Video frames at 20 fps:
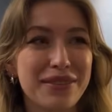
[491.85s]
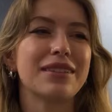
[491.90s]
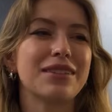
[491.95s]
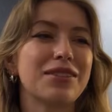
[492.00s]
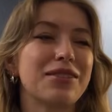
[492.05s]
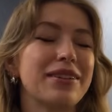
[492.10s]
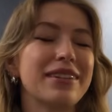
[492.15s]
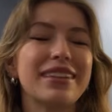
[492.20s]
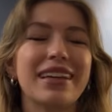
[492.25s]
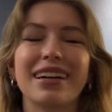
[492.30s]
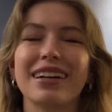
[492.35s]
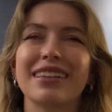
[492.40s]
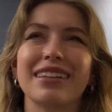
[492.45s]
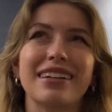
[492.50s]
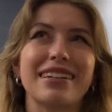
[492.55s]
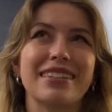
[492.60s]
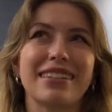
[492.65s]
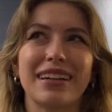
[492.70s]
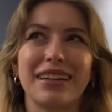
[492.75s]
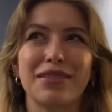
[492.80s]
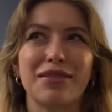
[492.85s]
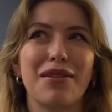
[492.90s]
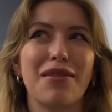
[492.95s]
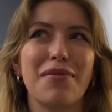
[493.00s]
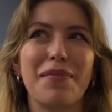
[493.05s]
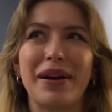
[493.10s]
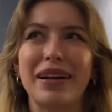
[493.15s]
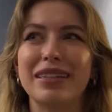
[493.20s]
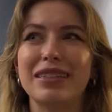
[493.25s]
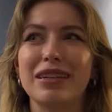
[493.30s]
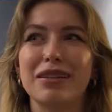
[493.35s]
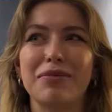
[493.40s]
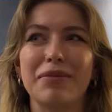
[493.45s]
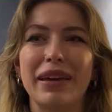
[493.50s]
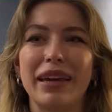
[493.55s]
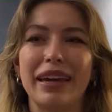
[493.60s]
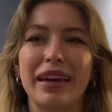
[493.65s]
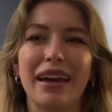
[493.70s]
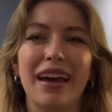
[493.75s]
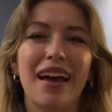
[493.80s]
Doing that class kind of reminded
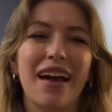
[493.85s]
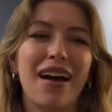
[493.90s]
me